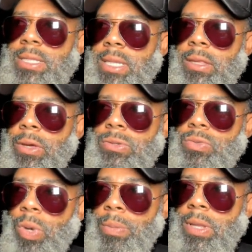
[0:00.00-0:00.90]
that those
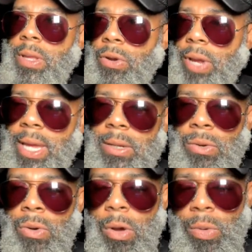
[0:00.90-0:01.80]
women that are hating
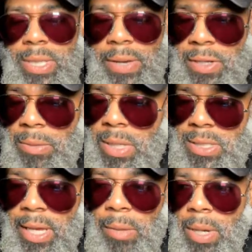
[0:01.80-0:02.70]
or always have something to
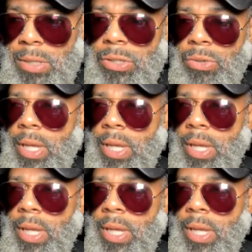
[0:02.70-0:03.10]
say about you,